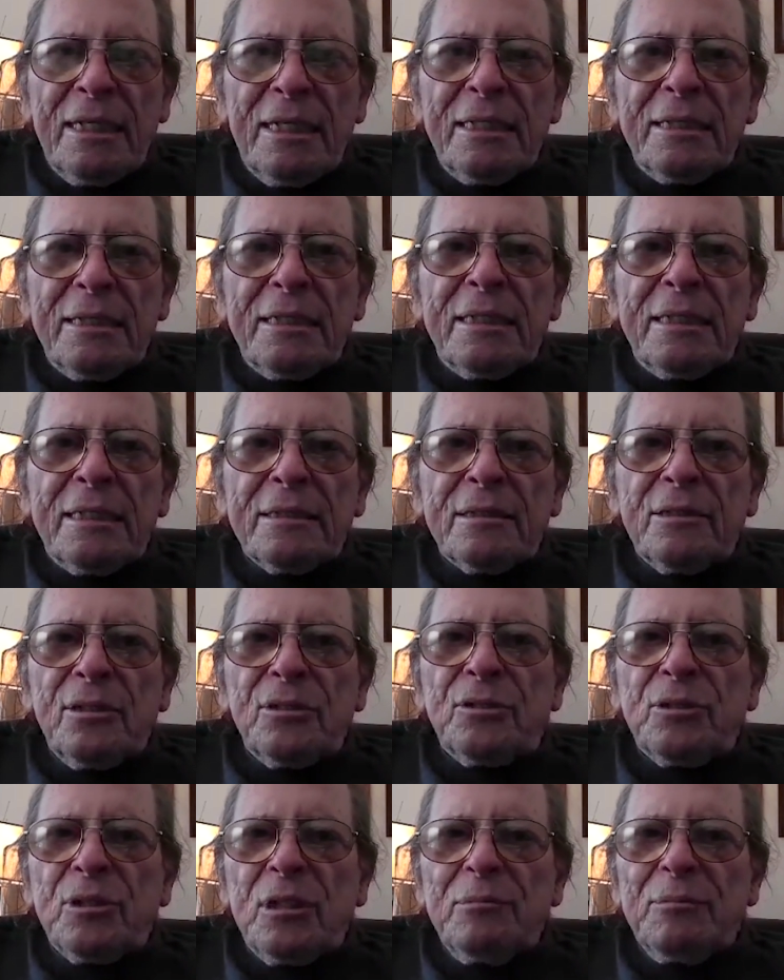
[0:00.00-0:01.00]

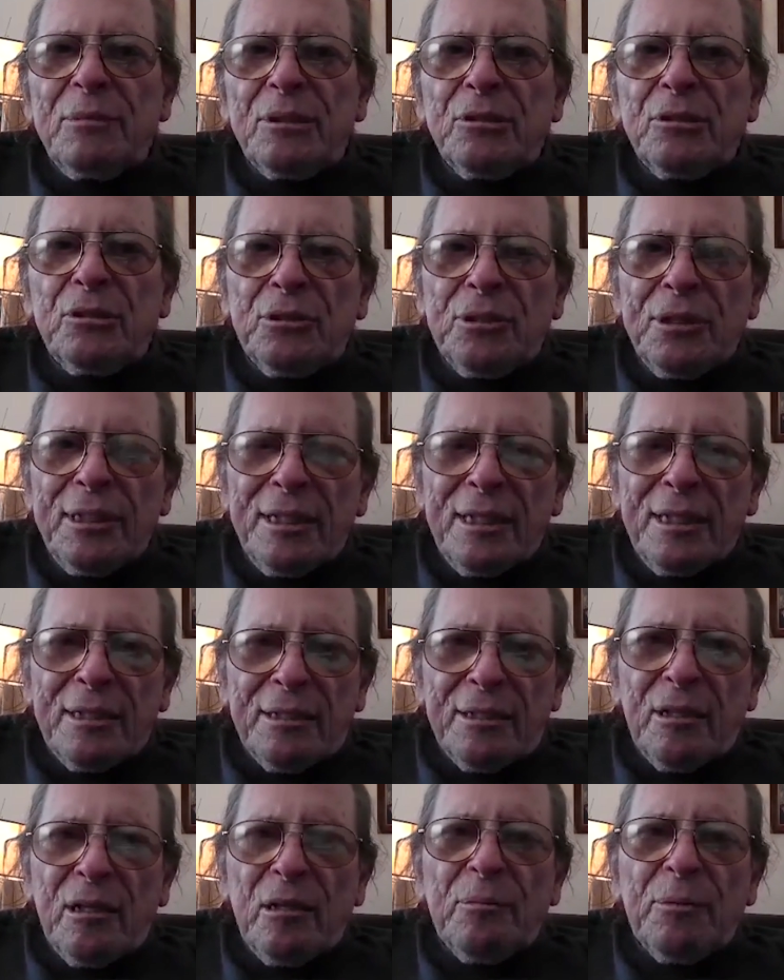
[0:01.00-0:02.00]
To some
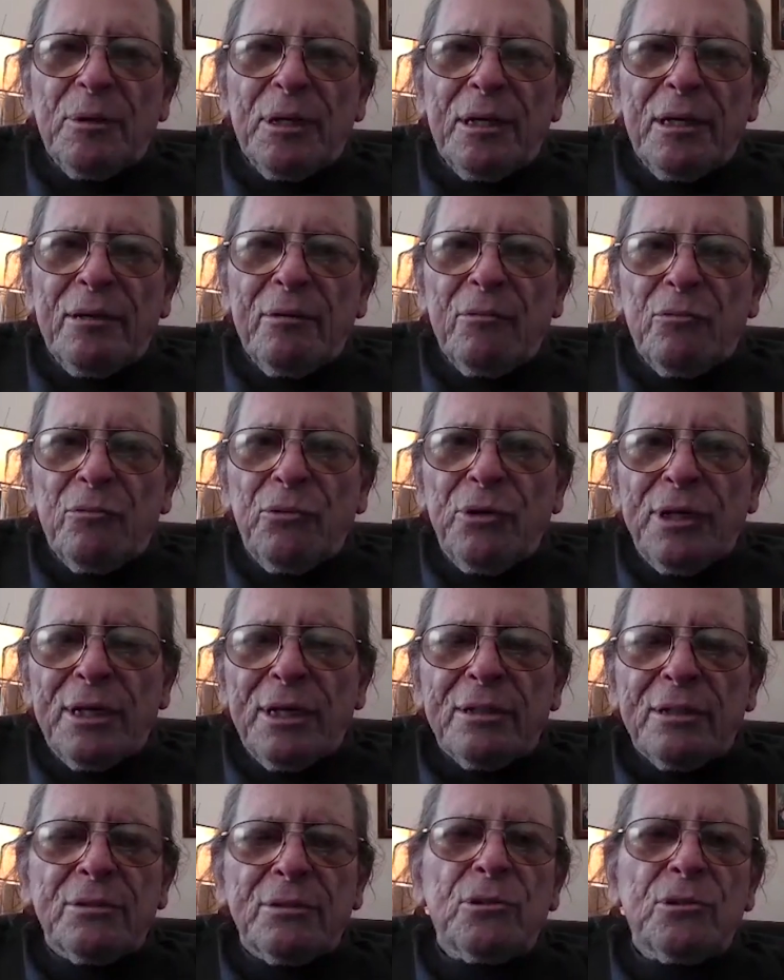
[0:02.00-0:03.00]
extent, it'll be
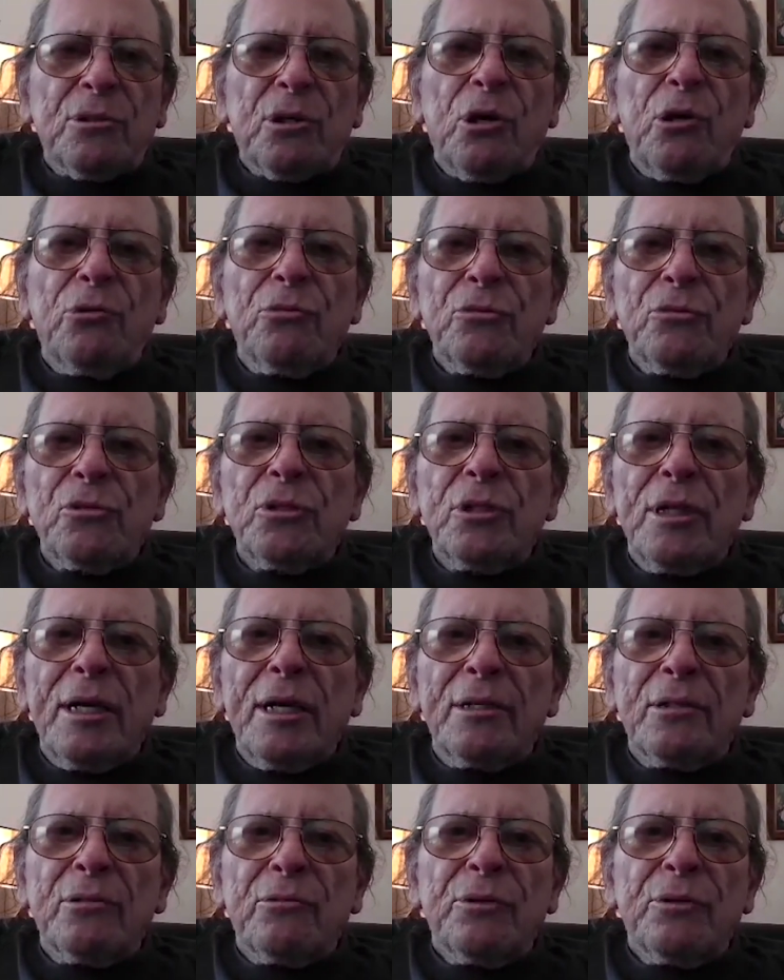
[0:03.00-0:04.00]
rigged to
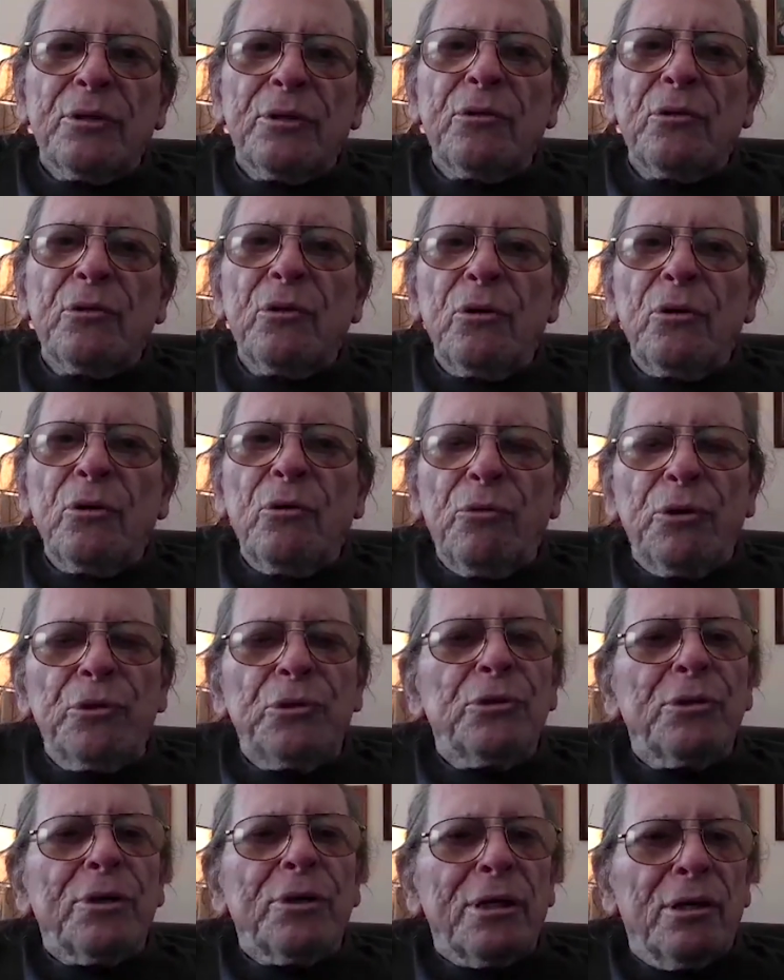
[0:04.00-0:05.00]
coincide with
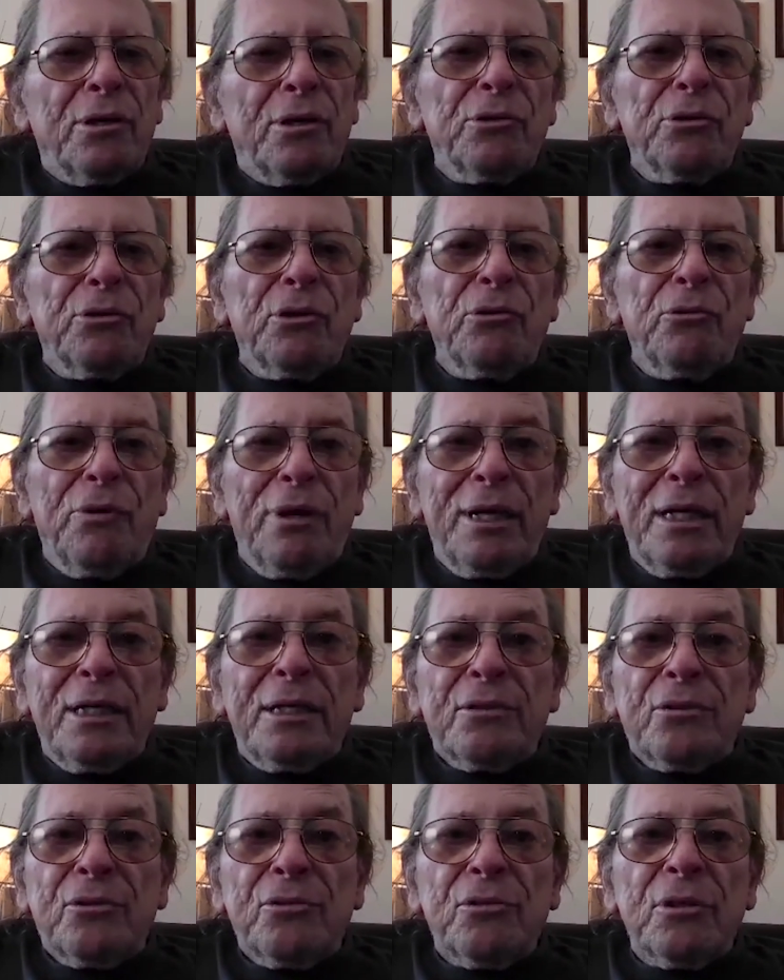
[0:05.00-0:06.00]
when you get your
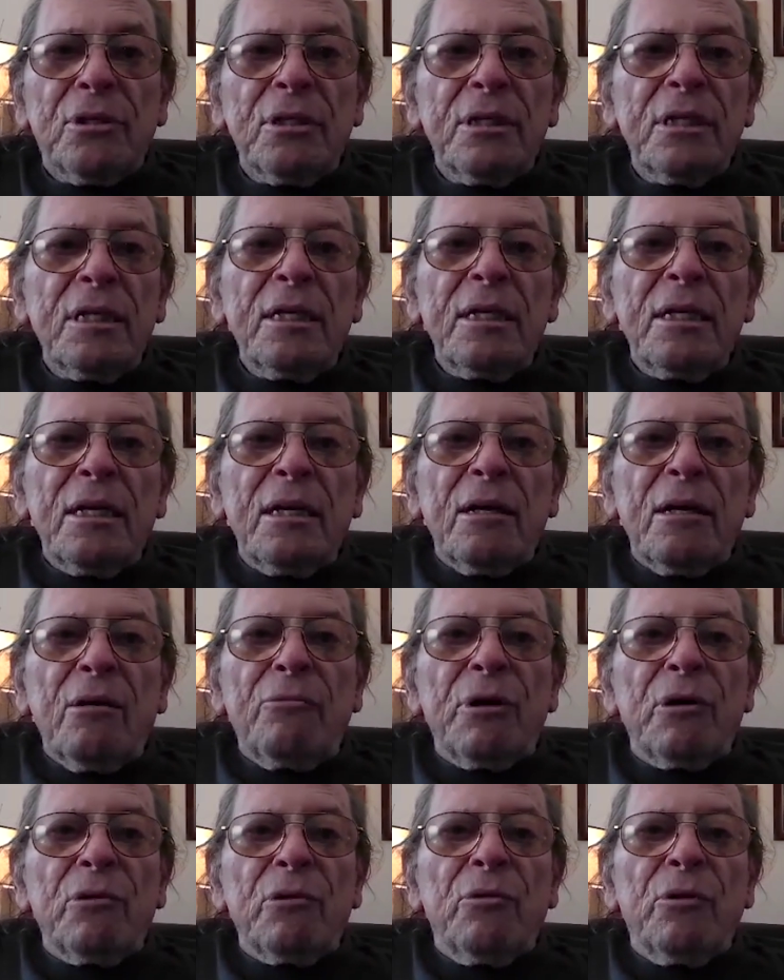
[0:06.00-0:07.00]
rains.
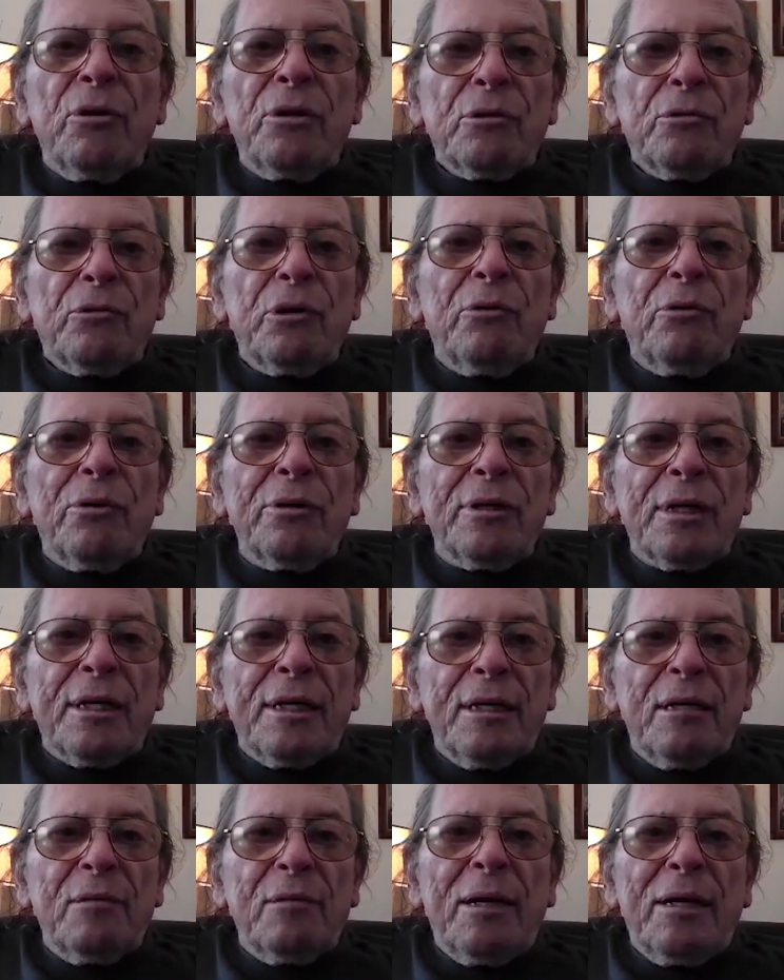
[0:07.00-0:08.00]
We want to
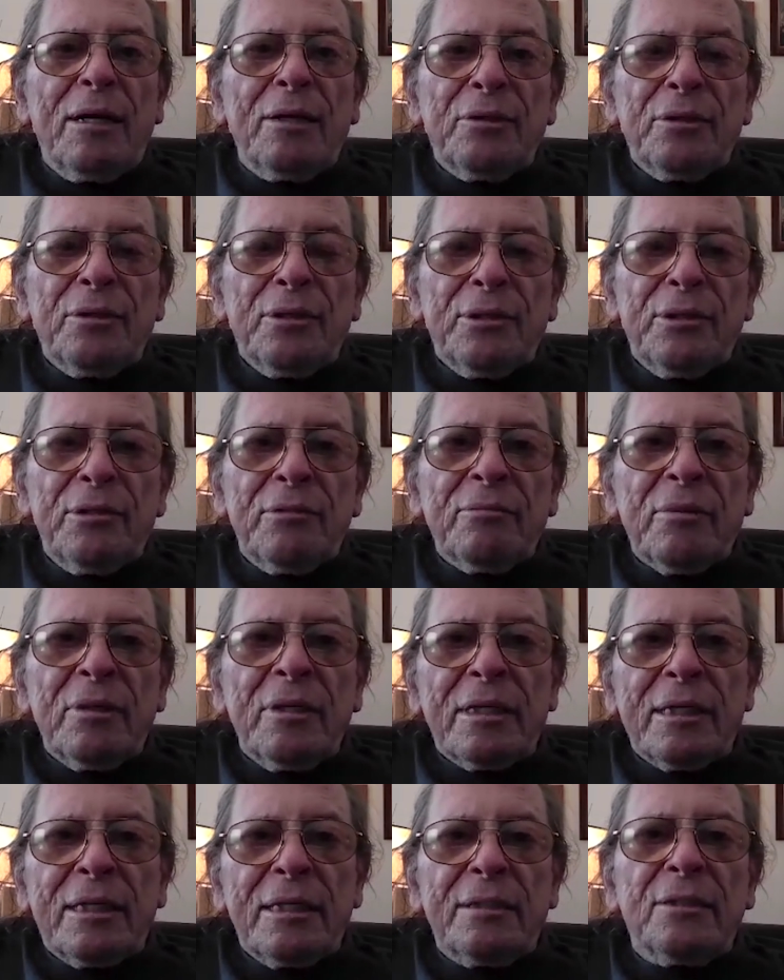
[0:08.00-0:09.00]
get them out there,
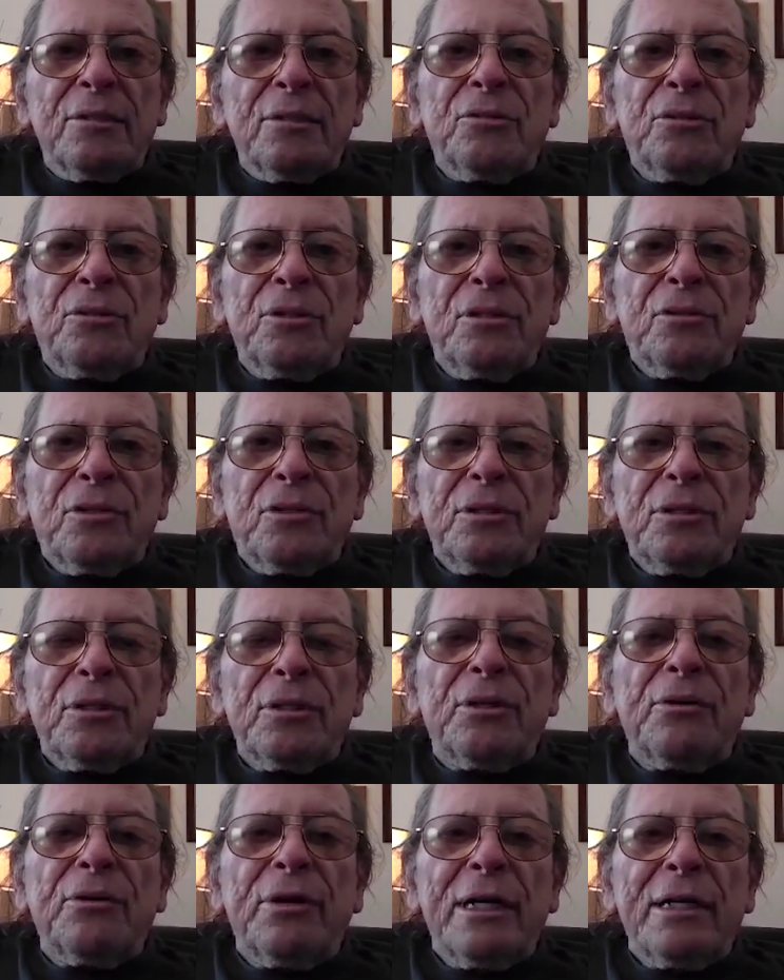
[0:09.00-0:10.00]
get the seeds in
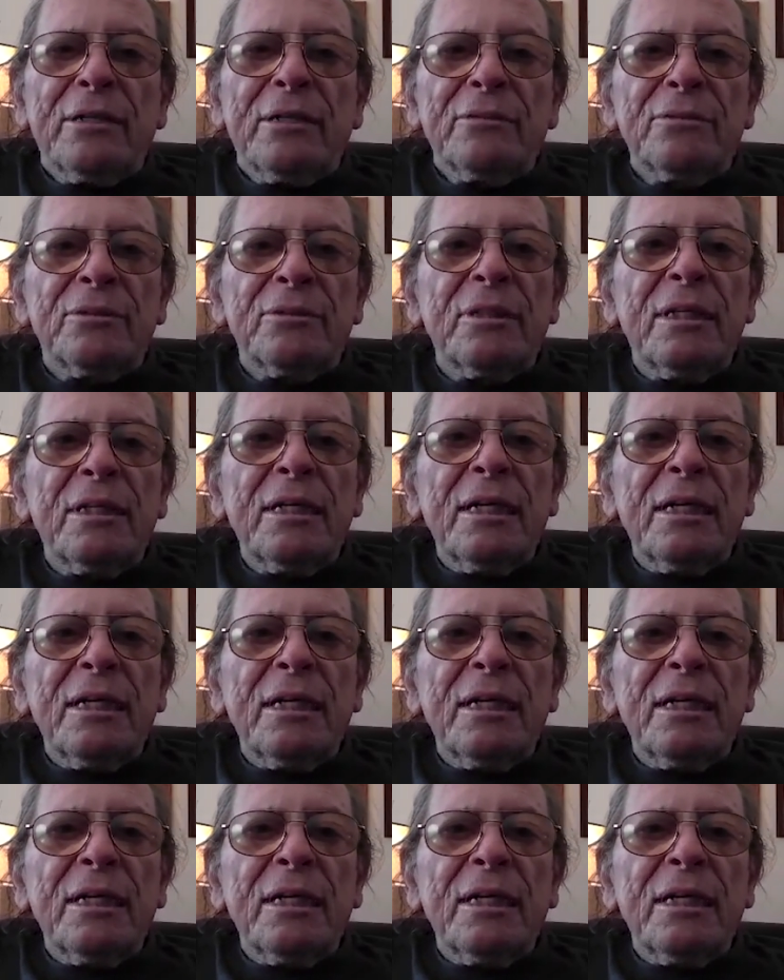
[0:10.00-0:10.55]
the ground.